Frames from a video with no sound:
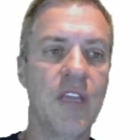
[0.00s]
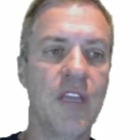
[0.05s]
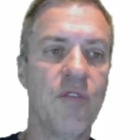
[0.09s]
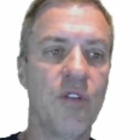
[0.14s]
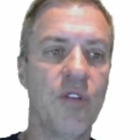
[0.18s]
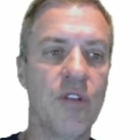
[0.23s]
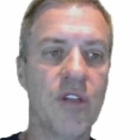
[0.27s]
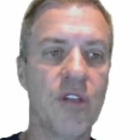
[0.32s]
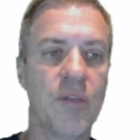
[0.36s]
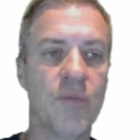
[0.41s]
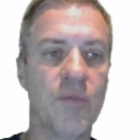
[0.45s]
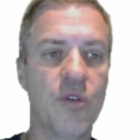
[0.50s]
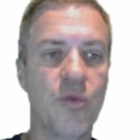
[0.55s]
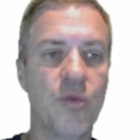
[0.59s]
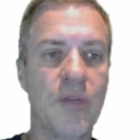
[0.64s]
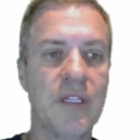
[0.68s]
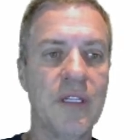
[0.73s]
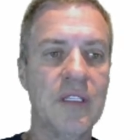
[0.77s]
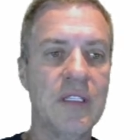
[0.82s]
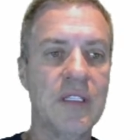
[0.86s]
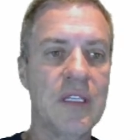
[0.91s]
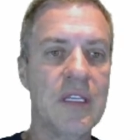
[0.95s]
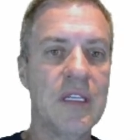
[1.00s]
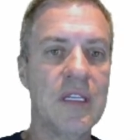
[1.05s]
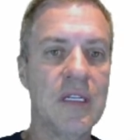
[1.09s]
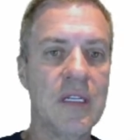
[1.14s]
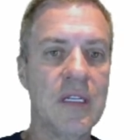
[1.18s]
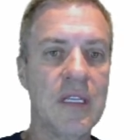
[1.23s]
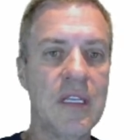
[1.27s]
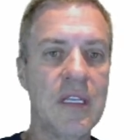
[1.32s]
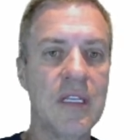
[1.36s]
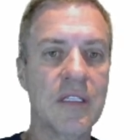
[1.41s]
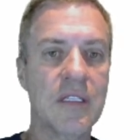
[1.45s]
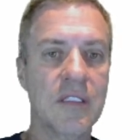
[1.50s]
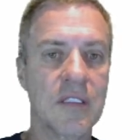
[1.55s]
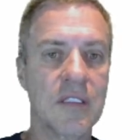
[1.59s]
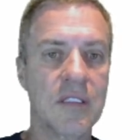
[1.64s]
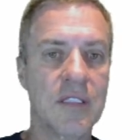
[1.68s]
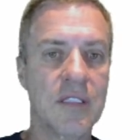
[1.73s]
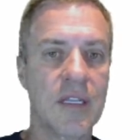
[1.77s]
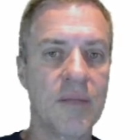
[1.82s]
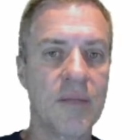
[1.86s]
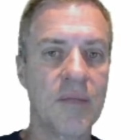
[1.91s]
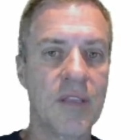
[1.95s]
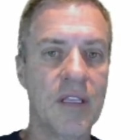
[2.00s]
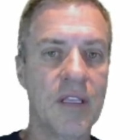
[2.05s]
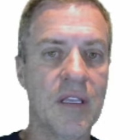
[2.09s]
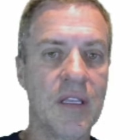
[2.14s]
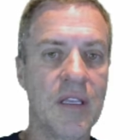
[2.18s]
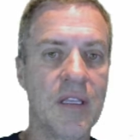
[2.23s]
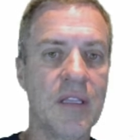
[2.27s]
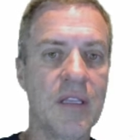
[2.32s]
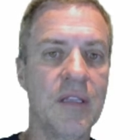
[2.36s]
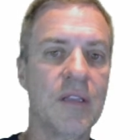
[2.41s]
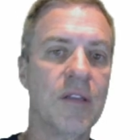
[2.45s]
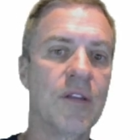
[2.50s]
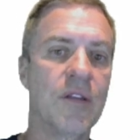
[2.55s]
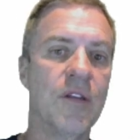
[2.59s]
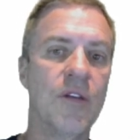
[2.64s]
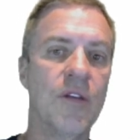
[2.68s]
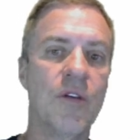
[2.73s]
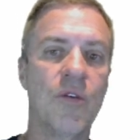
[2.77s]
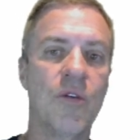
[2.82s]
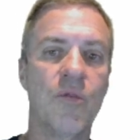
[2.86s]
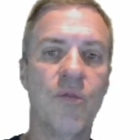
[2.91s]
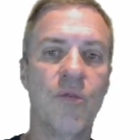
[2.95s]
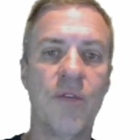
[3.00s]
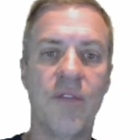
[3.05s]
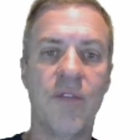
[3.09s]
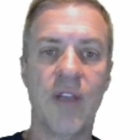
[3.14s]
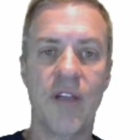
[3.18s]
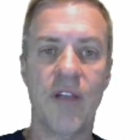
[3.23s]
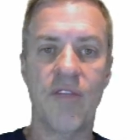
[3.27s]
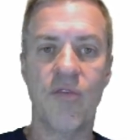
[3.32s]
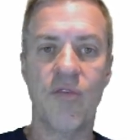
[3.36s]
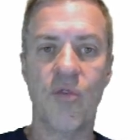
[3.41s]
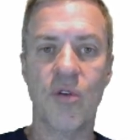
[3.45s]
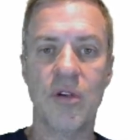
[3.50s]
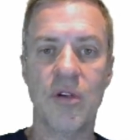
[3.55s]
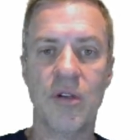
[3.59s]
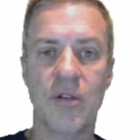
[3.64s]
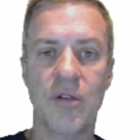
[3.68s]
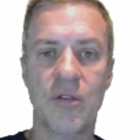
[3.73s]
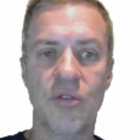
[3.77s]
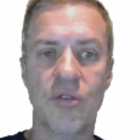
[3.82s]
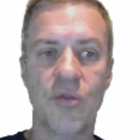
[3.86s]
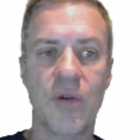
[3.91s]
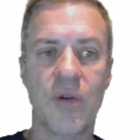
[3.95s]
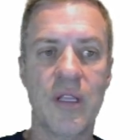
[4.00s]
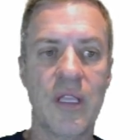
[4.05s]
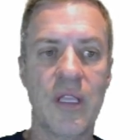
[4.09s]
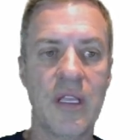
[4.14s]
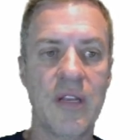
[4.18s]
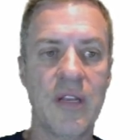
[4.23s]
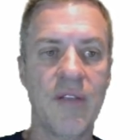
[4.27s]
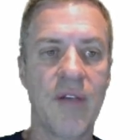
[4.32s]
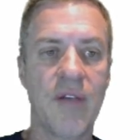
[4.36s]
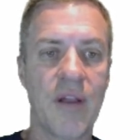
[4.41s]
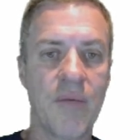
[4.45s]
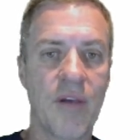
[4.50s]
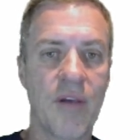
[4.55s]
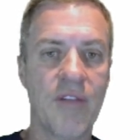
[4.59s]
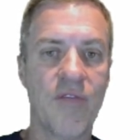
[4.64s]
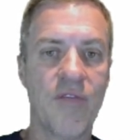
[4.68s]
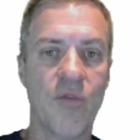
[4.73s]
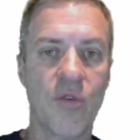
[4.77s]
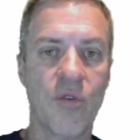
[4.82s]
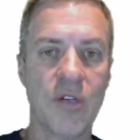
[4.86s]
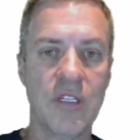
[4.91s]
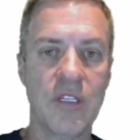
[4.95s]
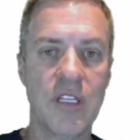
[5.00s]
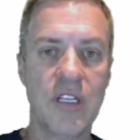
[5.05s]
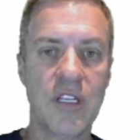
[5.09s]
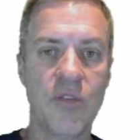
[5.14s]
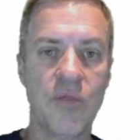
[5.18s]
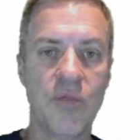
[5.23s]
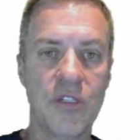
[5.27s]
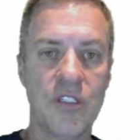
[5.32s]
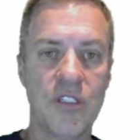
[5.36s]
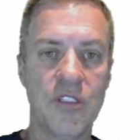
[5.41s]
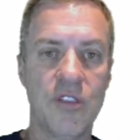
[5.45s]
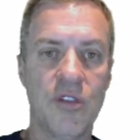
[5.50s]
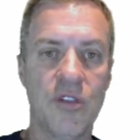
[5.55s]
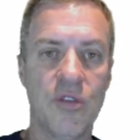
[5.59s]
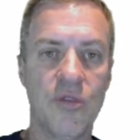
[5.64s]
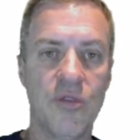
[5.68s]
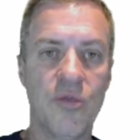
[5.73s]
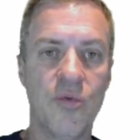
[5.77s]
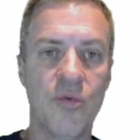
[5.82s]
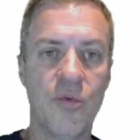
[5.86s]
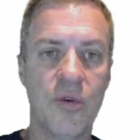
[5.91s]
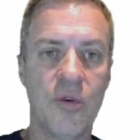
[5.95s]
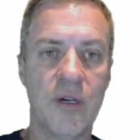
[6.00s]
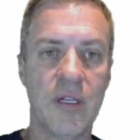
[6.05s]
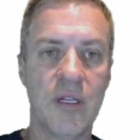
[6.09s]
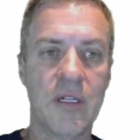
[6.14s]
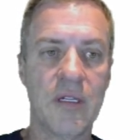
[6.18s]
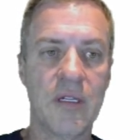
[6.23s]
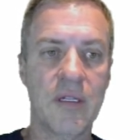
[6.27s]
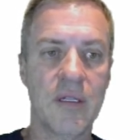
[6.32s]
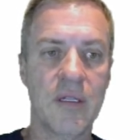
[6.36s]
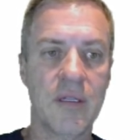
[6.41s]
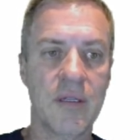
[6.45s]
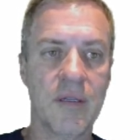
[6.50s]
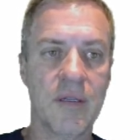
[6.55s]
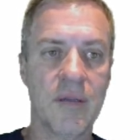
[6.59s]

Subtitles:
If we look at between C and D, it's the same thing. We've got 28 divided by 14, which is 2:1.